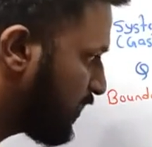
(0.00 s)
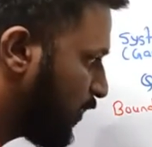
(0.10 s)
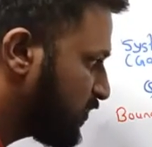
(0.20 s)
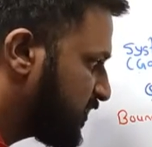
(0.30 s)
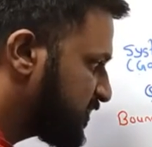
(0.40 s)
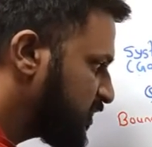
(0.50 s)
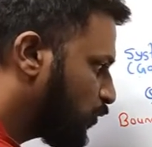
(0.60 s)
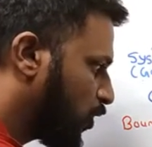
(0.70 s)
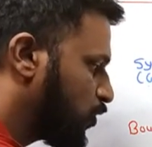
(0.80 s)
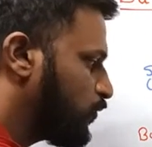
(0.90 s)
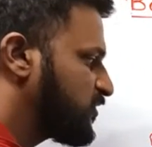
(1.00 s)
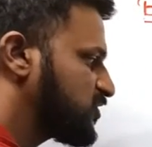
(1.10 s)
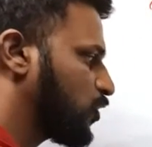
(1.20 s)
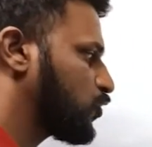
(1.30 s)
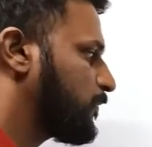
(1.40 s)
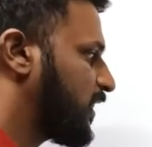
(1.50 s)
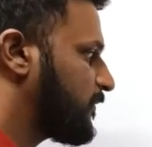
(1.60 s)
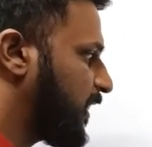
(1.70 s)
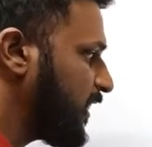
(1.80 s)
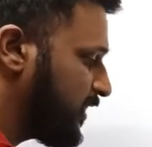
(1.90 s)
Now this is the volume which is
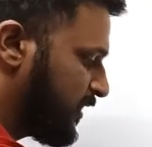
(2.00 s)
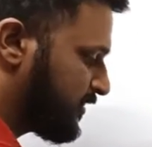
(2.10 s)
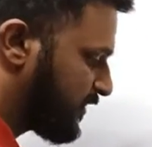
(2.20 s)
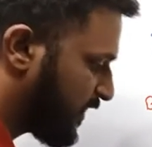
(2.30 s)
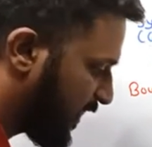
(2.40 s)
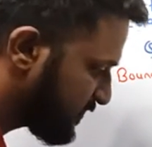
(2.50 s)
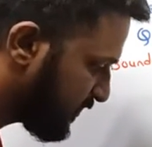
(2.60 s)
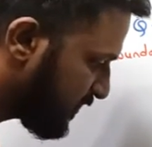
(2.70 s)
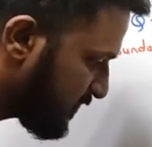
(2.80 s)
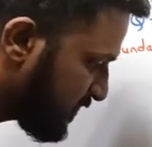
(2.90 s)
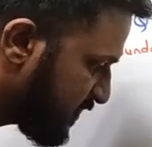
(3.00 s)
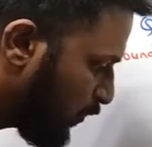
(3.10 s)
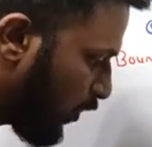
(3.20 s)
occupied by the gas and this is the